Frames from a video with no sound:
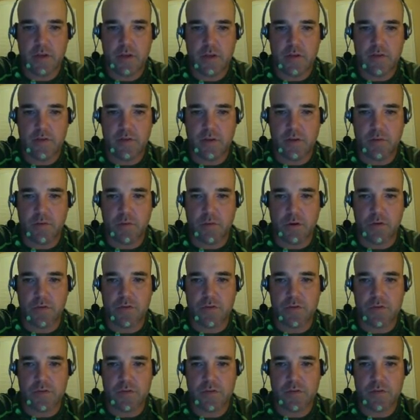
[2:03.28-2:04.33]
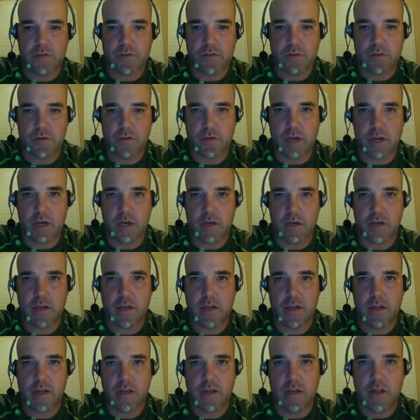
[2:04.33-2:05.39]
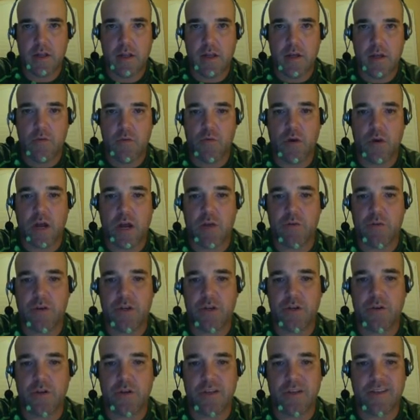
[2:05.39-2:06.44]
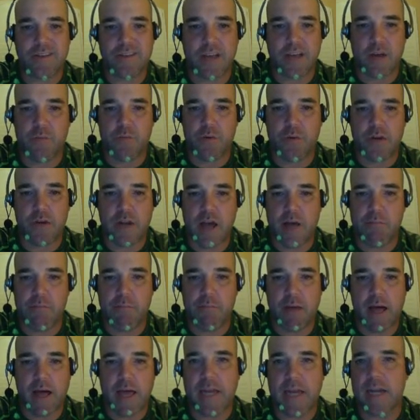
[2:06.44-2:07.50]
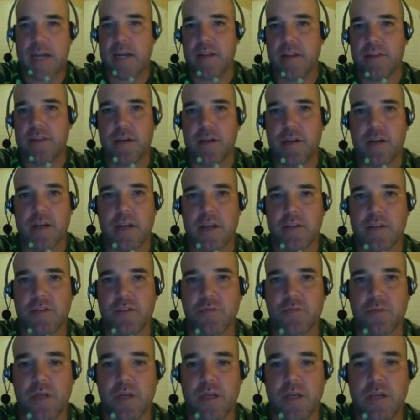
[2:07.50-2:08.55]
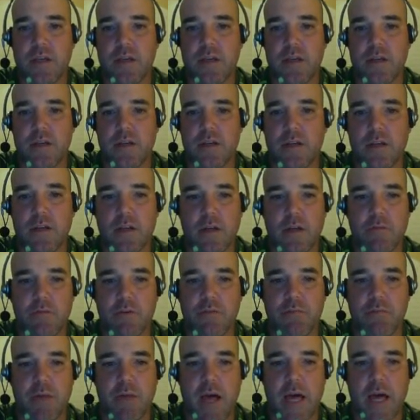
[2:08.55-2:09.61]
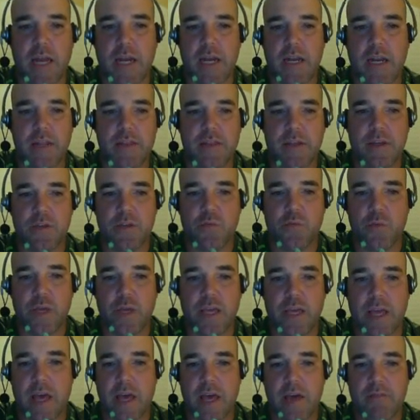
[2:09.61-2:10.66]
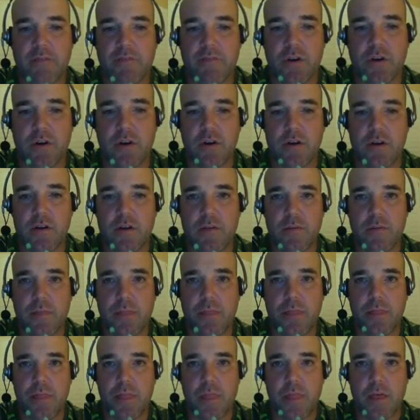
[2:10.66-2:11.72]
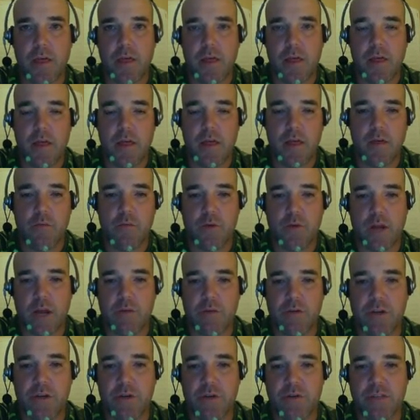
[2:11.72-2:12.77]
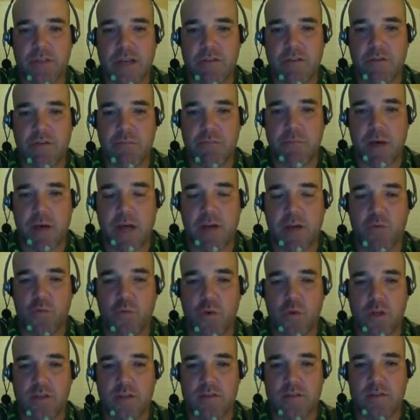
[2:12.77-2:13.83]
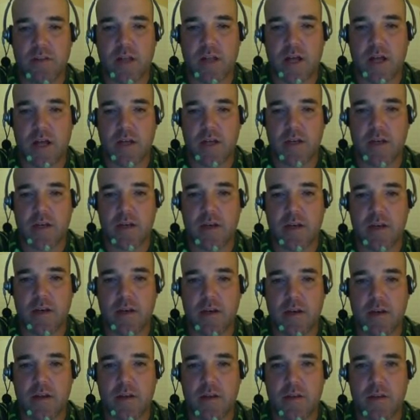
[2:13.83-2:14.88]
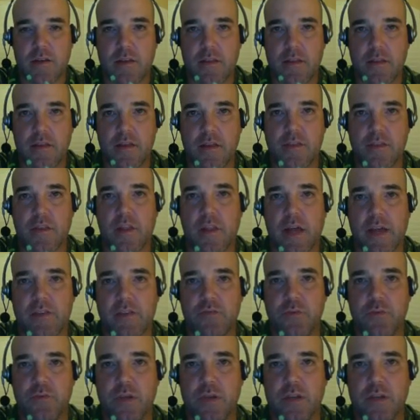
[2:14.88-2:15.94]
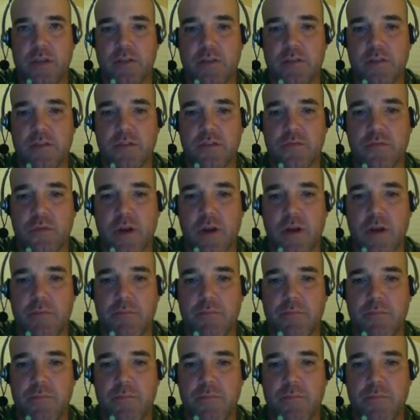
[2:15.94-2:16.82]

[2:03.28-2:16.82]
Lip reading: zeros. Okay. What I would do is I would not mine anything next week. I wouldn't mine anything the week after. What I would do is I would mine one slot in the last week of the sys rep,